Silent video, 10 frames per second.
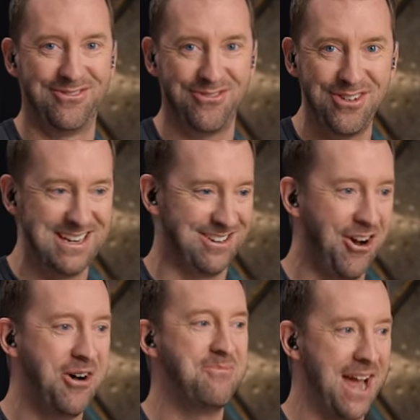freaking
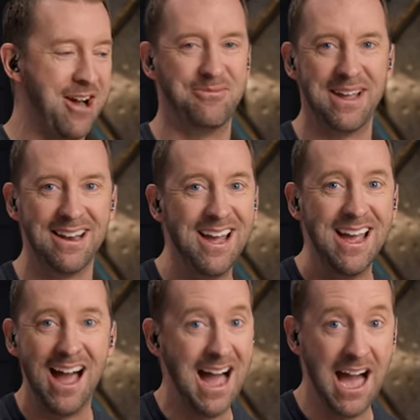calm down, man.
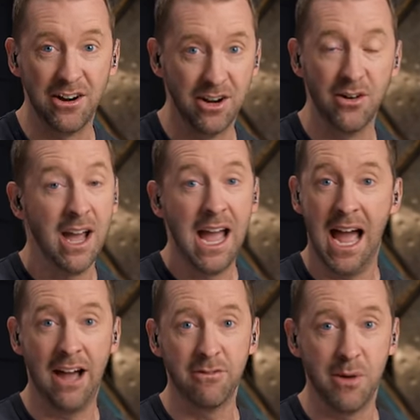I don't know.
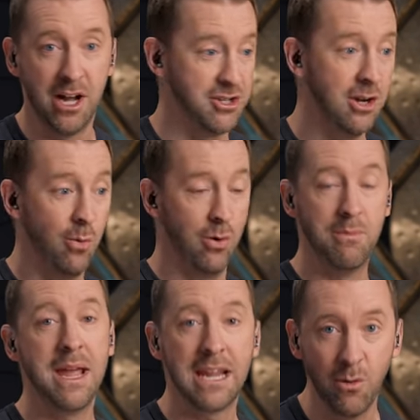Have a matcha. We'll
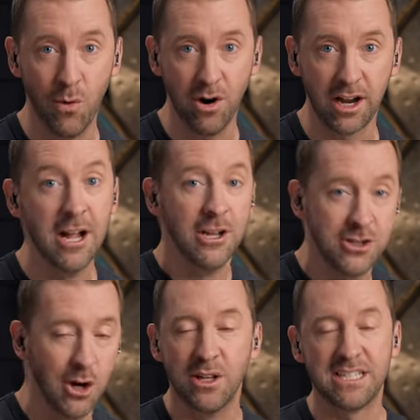make it work.
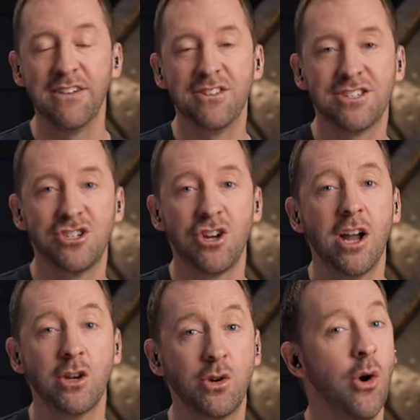So let's give this a
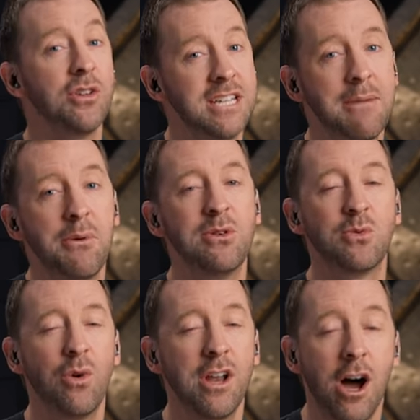shot. Goal tempo is
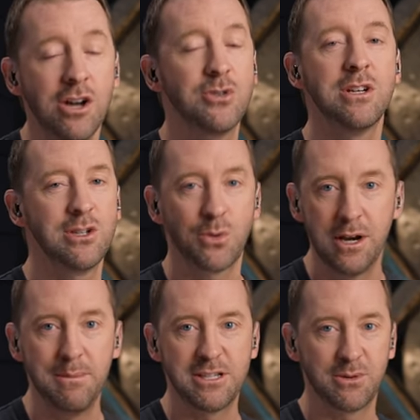
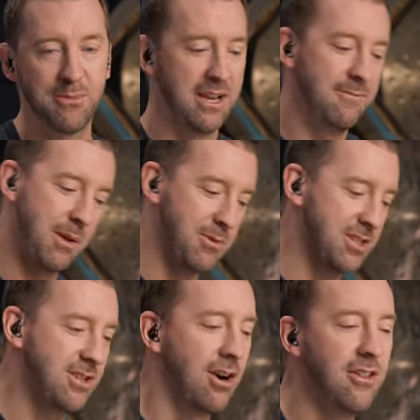120 beats per minute. I'm going to
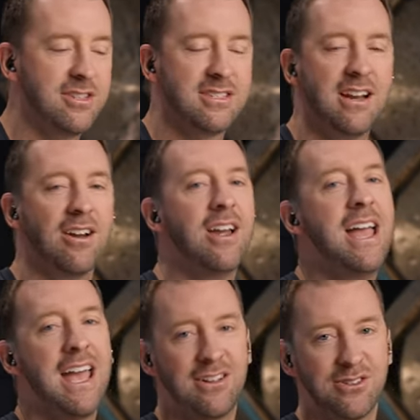start on the snare
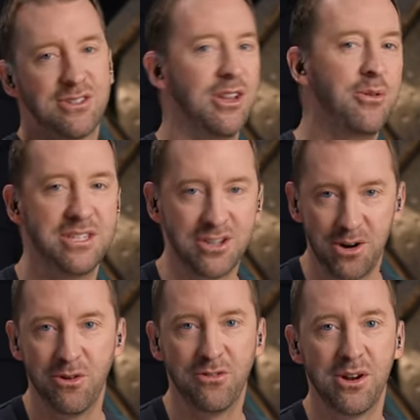and I'll slowly start
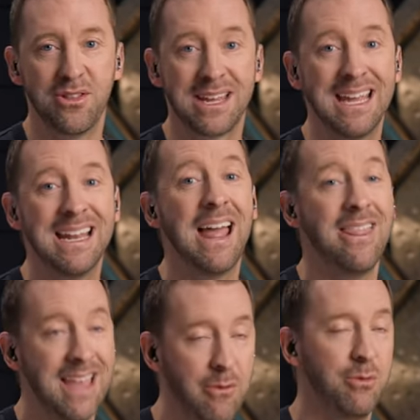moving around the kit, and
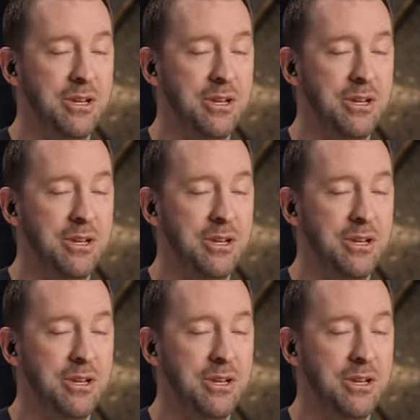that will